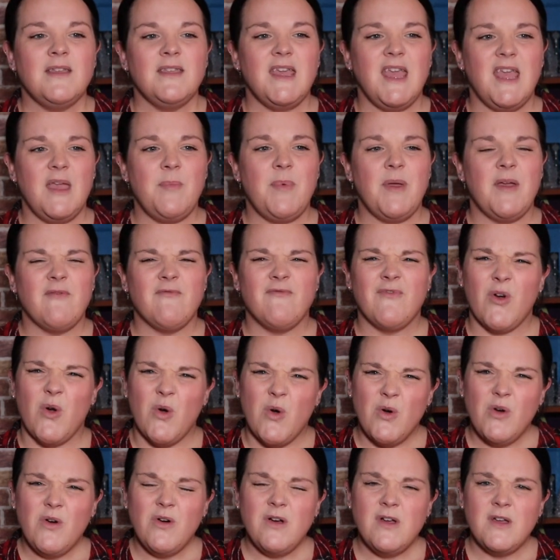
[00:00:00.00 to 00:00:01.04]
keep it
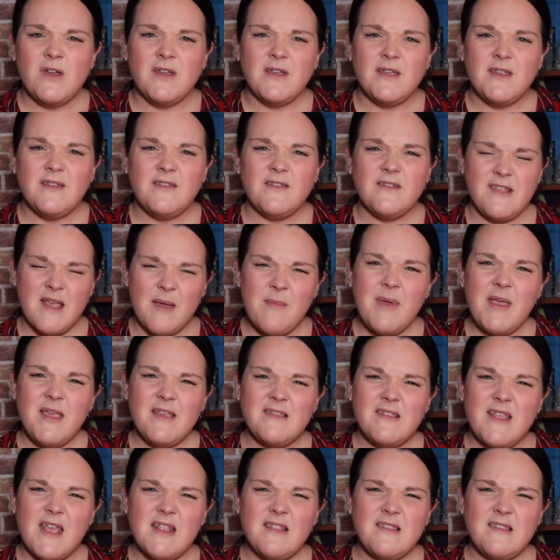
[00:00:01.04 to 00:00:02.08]
raw. Does that make
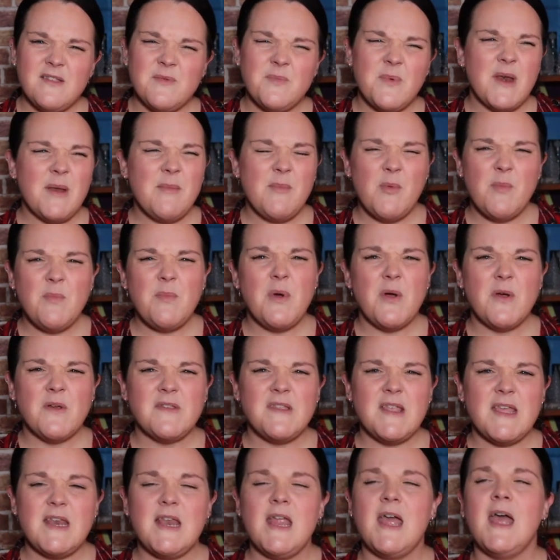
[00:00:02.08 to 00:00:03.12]
sense when I'm
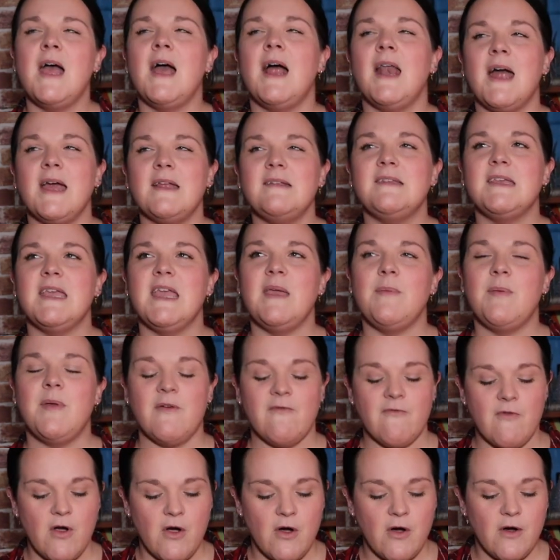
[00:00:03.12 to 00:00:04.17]
unboxing? I like to keep
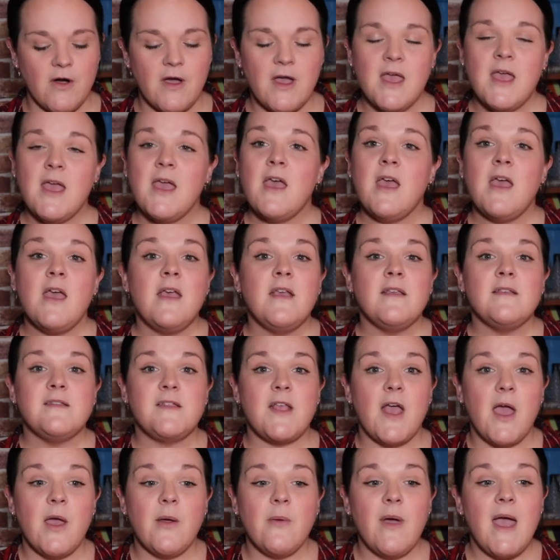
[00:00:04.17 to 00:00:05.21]
it raw.
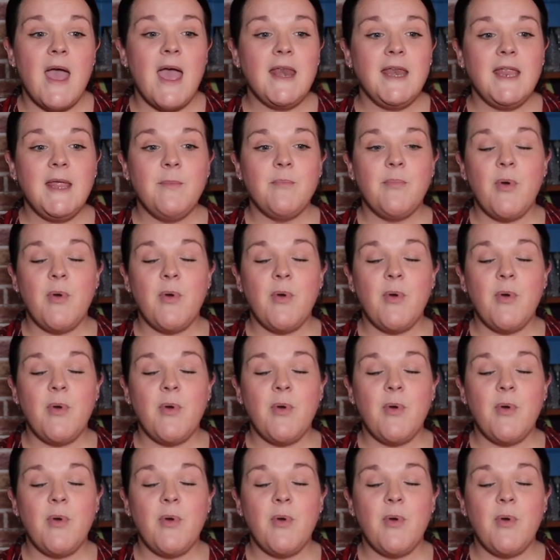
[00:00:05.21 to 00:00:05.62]
So any